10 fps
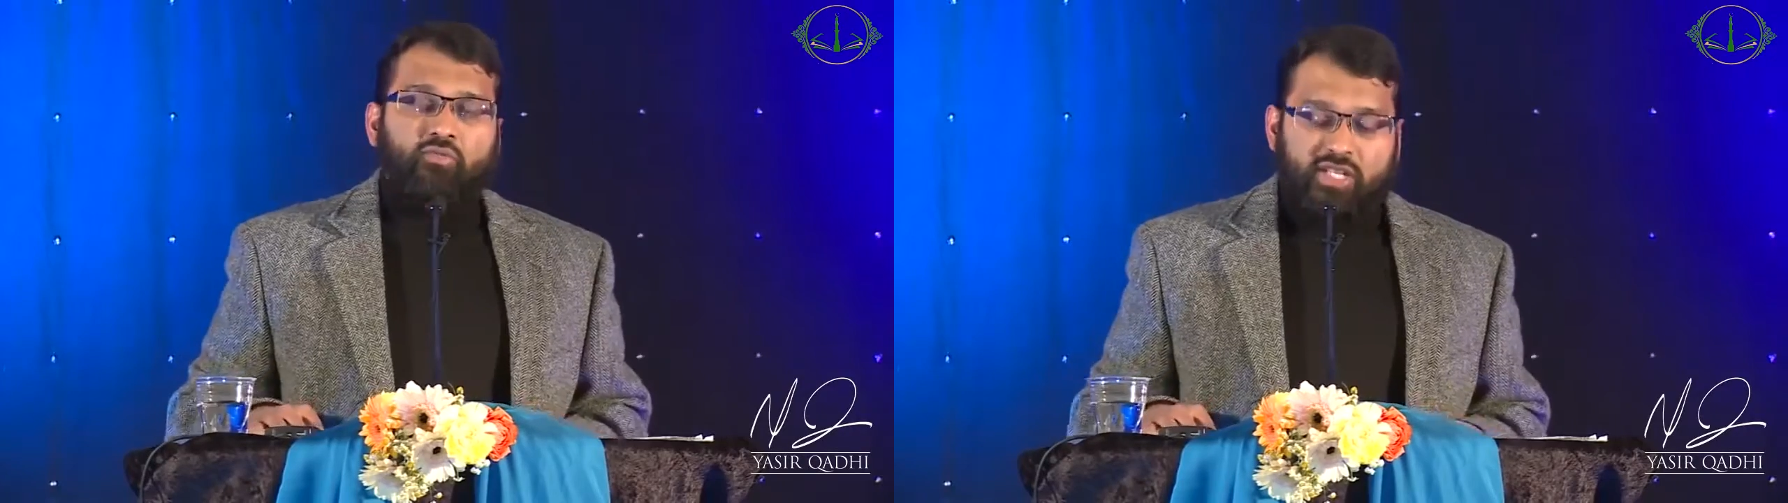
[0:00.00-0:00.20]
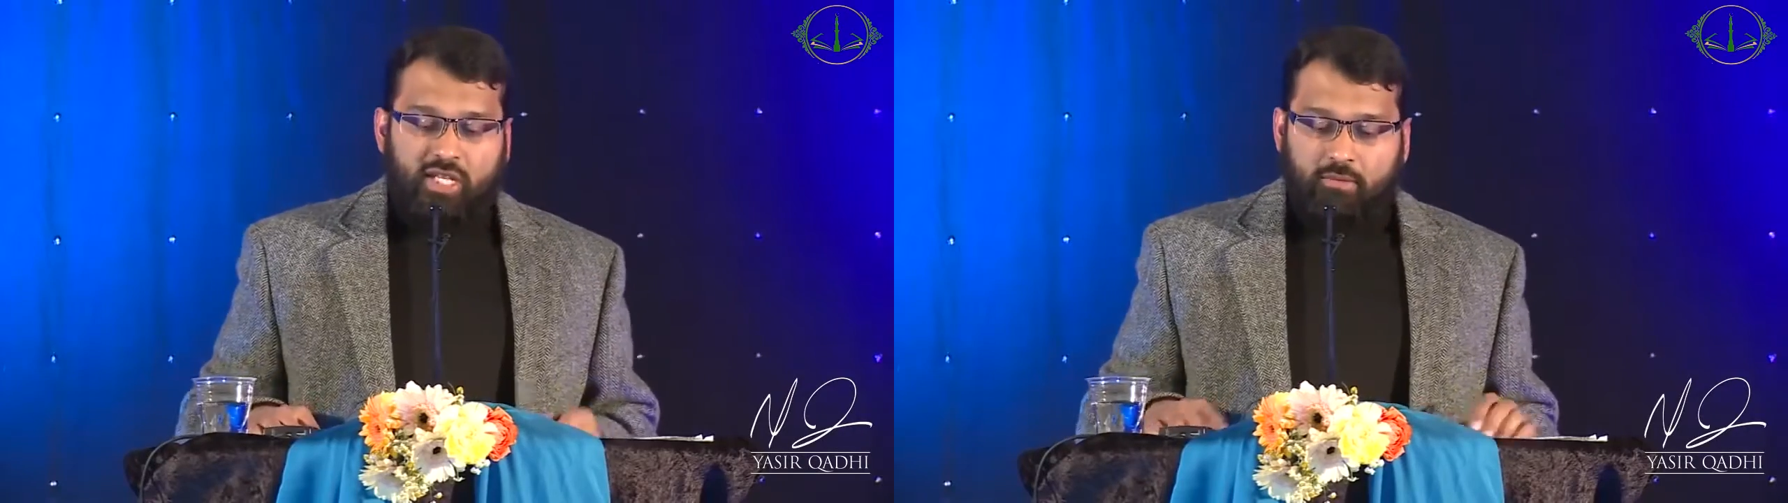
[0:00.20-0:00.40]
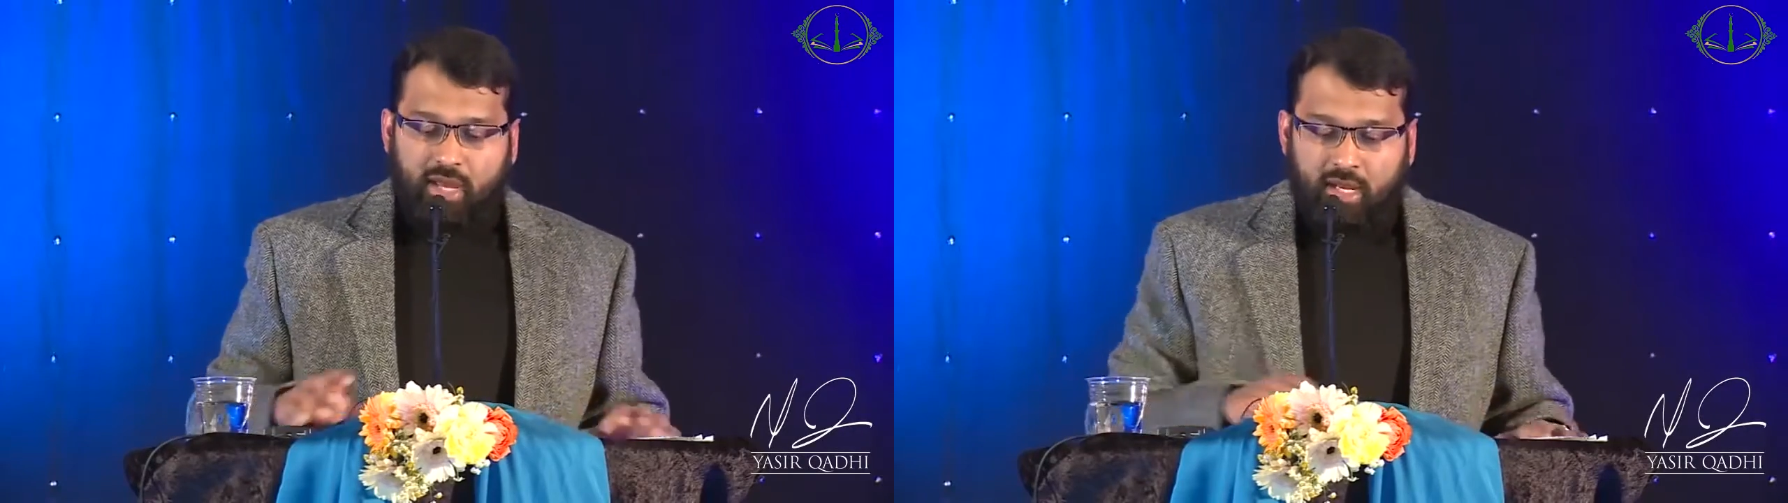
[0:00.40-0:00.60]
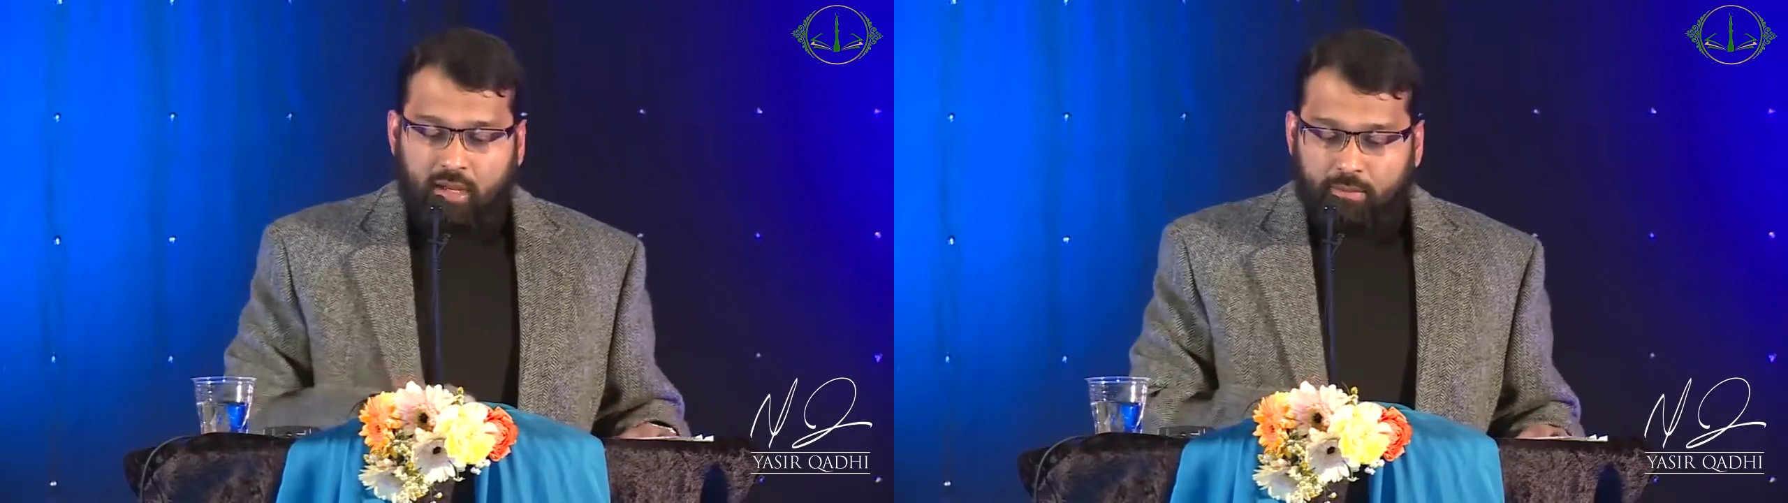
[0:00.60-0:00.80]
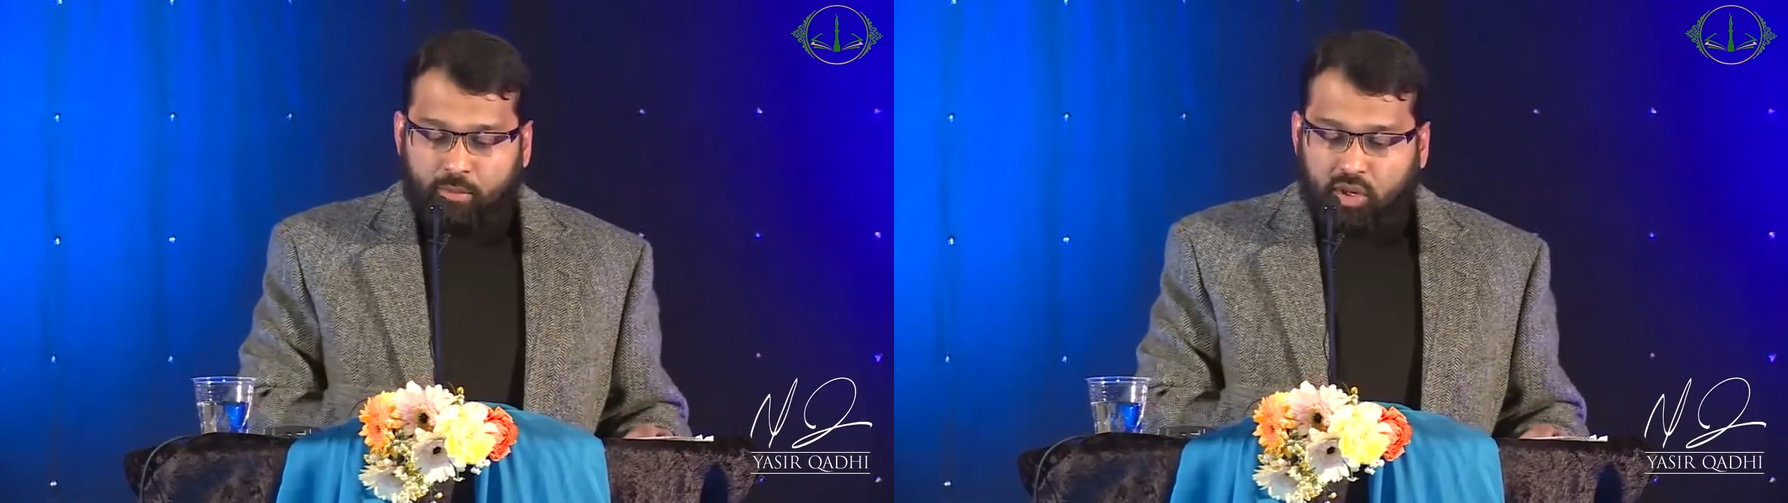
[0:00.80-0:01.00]
written
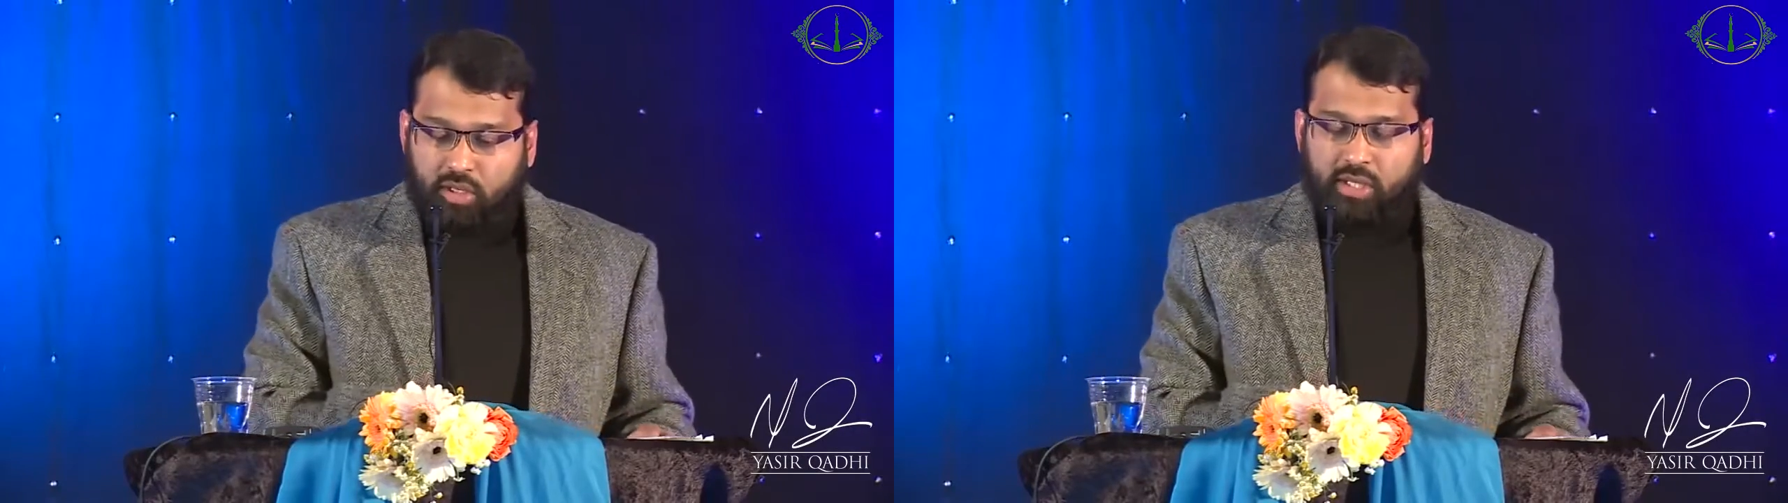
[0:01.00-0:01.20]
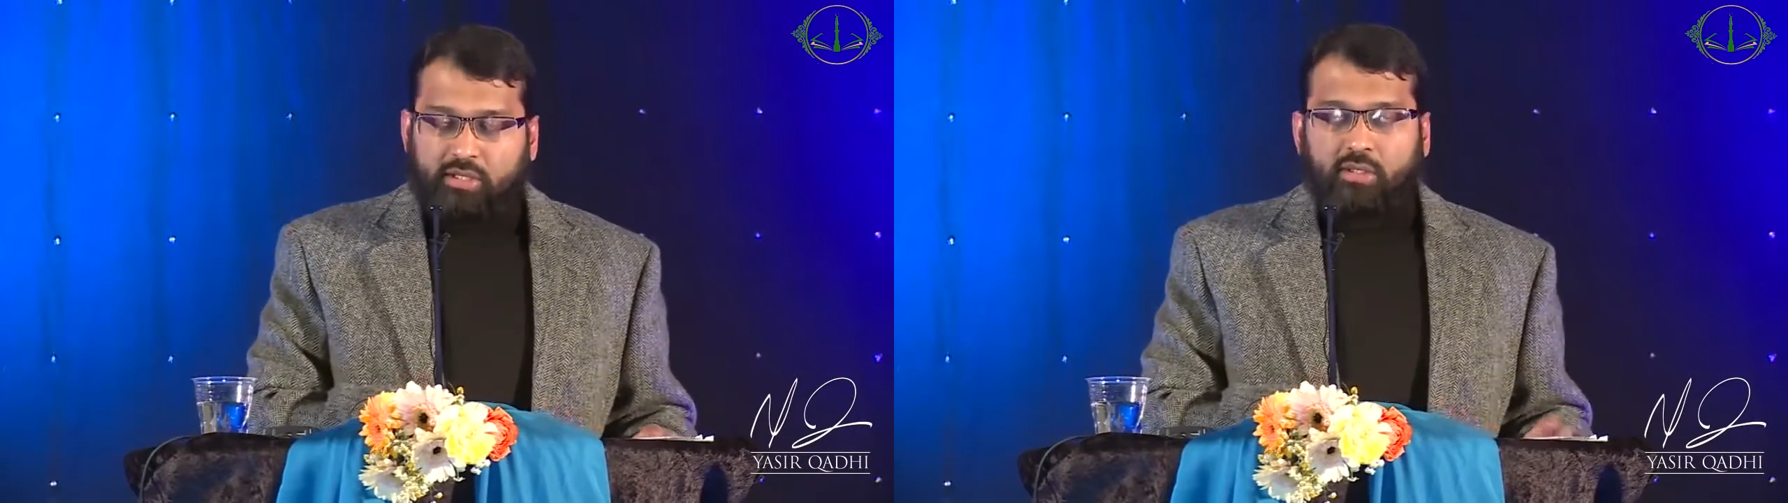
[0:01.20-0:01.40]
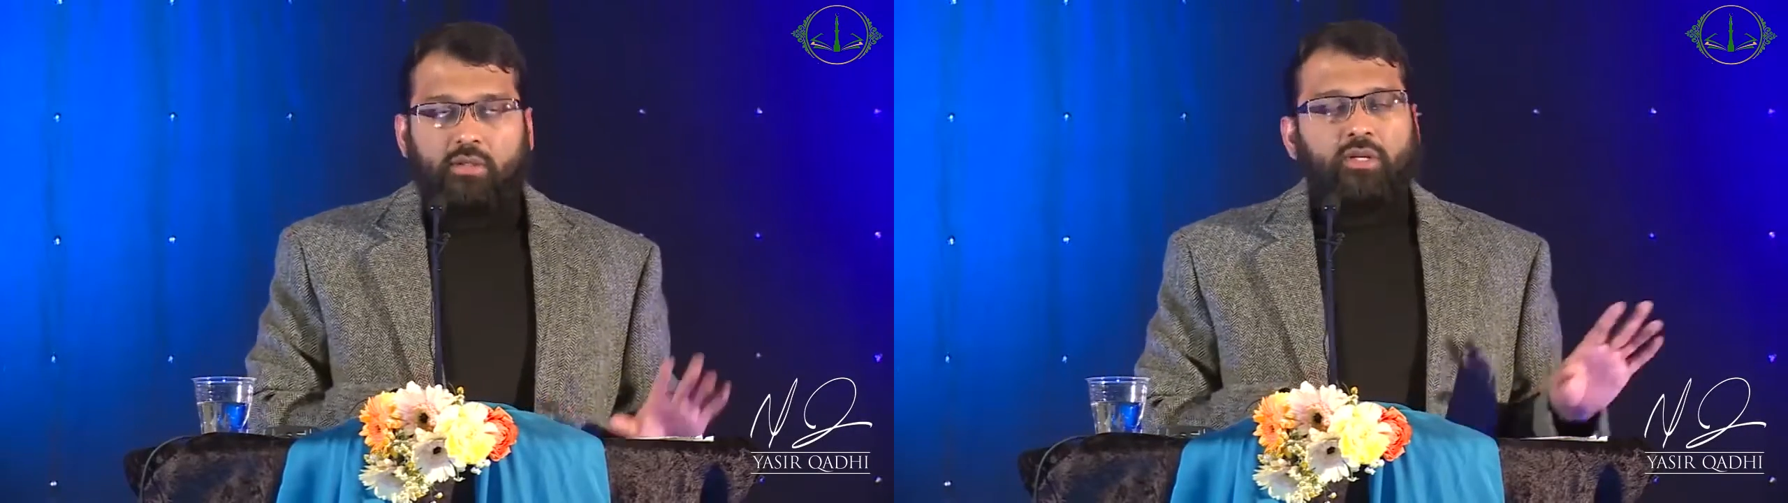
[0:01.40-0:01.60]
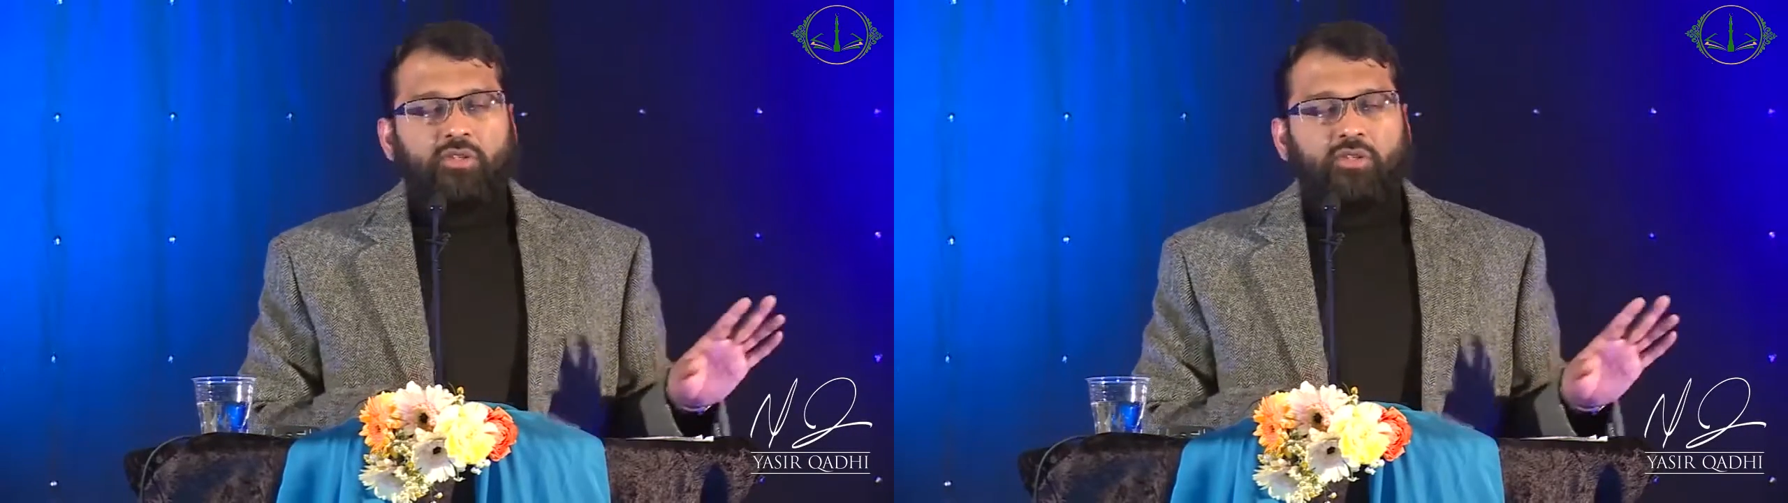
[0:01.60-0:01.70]
many booklets,